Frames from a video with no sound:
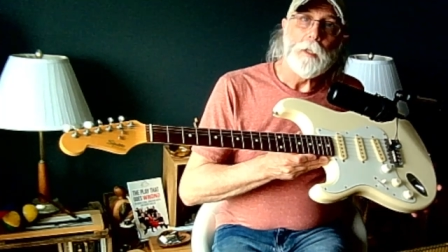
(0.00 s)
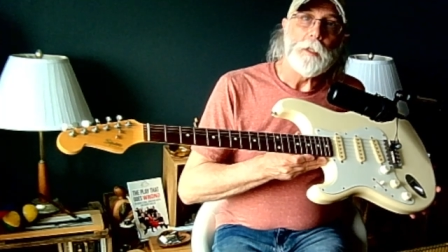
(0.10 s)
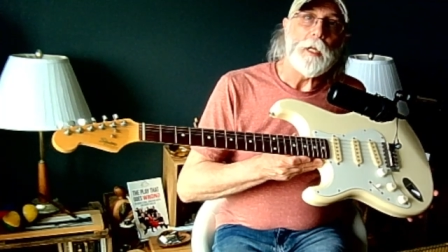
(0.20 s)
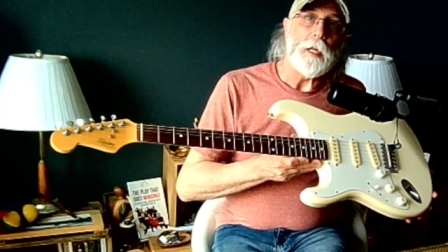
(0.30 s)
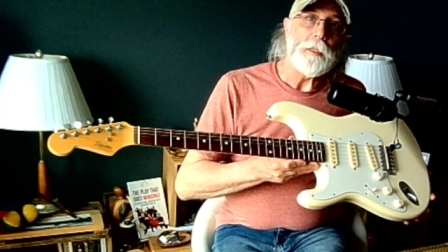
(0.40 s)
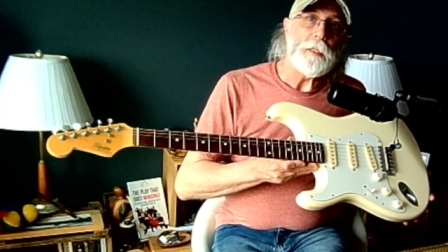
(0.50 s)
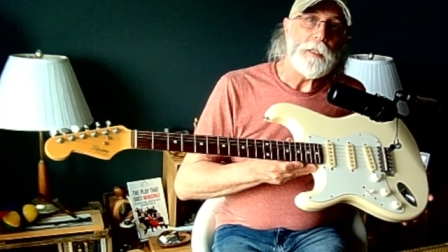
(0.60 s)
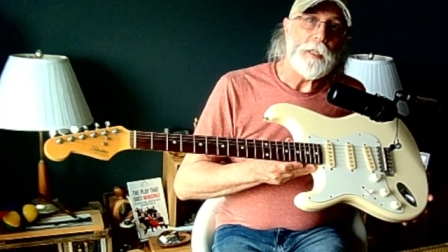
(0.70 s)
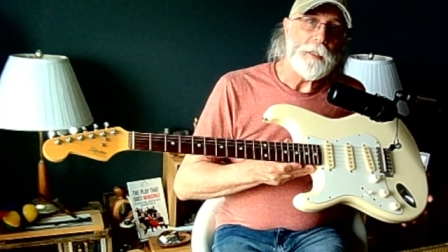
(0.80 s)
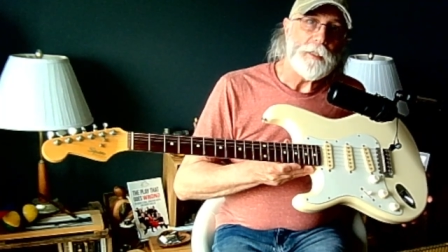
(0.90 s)

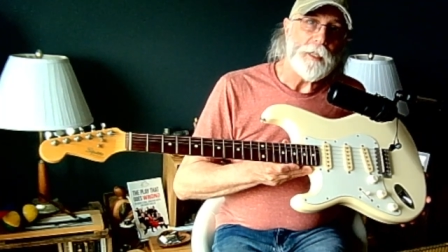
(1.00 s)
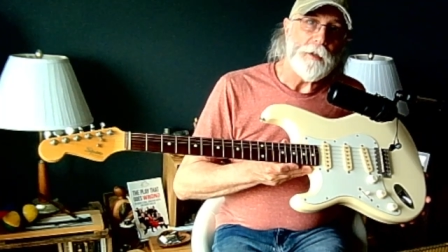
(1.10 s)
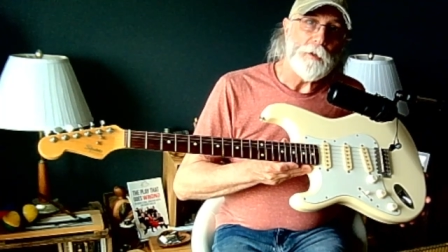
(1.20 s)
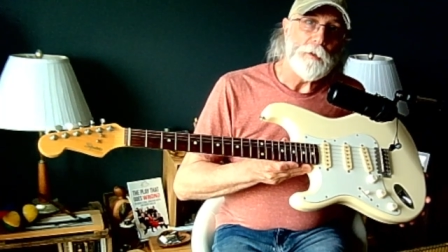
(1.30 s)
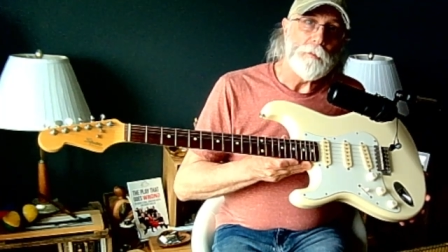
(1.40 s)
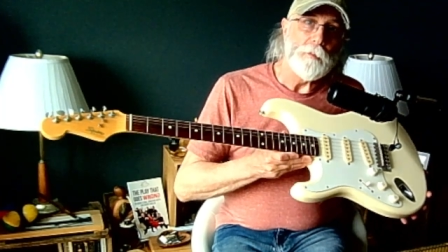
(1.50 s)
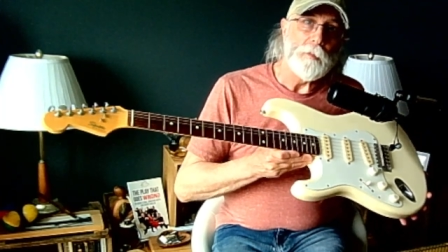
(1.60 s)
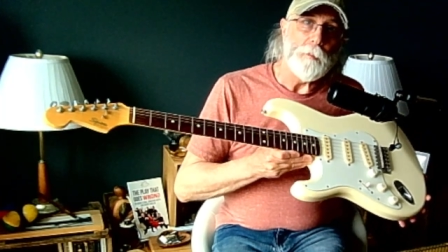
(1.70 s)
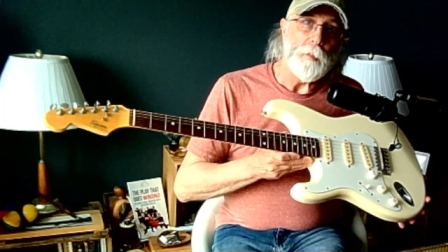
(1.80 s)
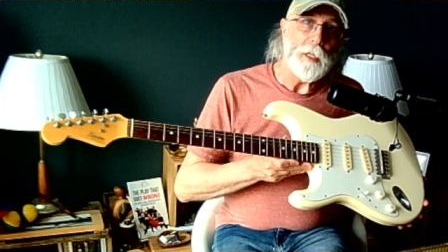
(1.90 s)
1987,
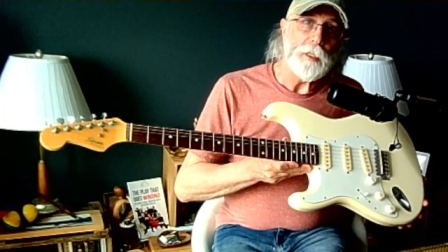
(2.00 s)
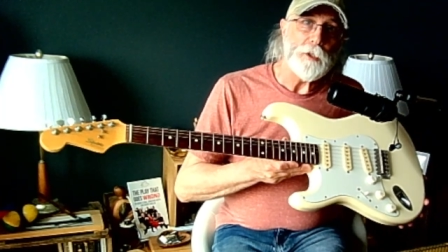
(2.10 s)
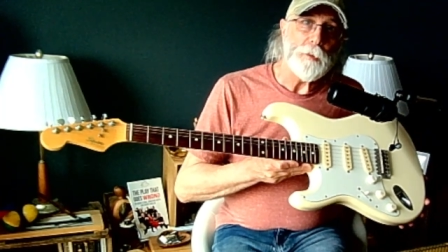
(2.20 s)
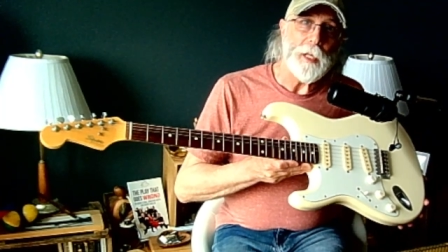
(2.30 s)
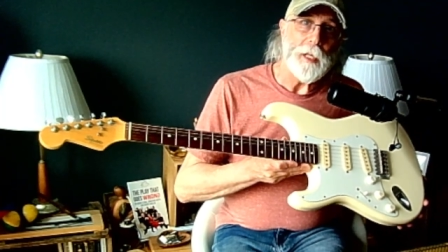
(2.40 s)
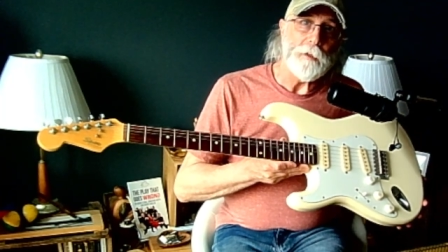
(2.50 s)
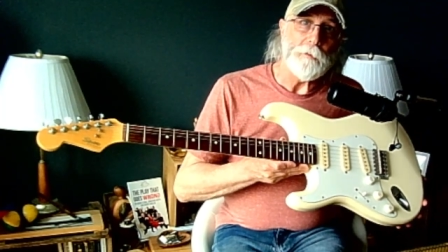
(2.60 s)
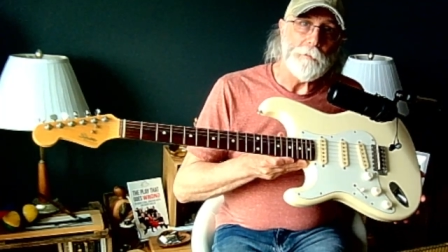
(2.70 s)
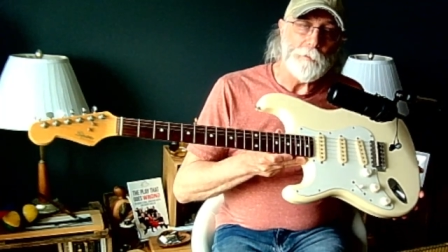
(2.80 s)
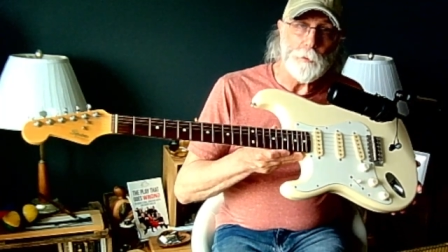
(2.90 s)
made in Japan,
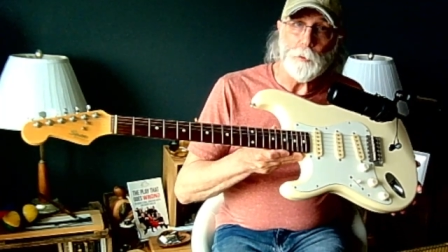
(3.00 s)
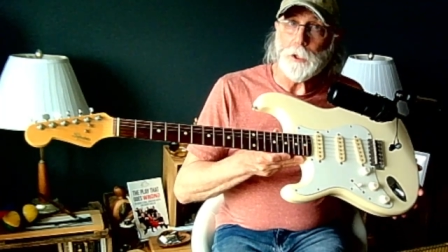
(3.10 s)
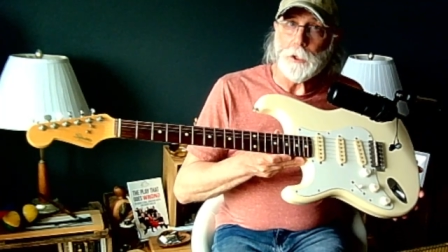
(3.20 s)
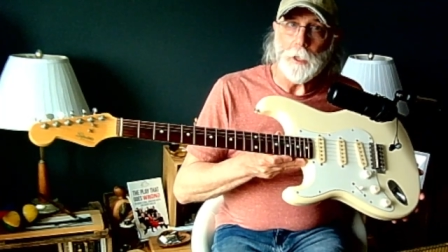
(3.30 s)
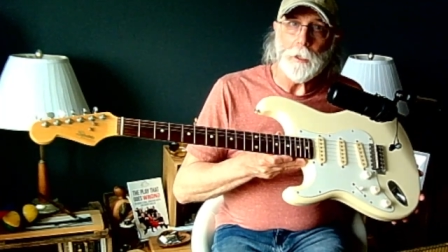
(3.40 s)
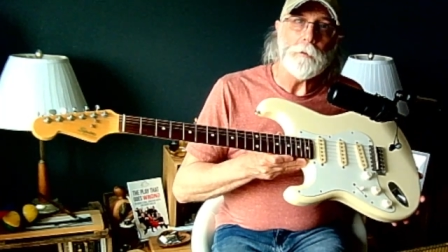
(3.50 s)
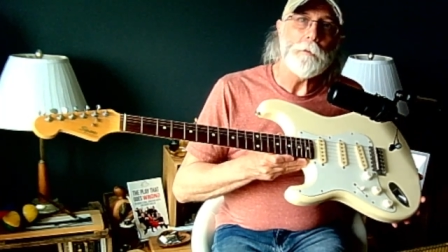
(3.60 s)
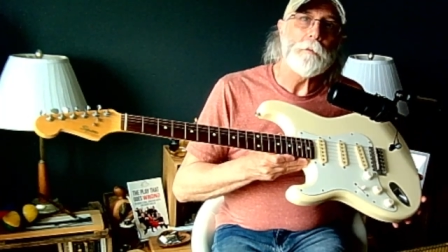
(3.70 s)
Fujigen,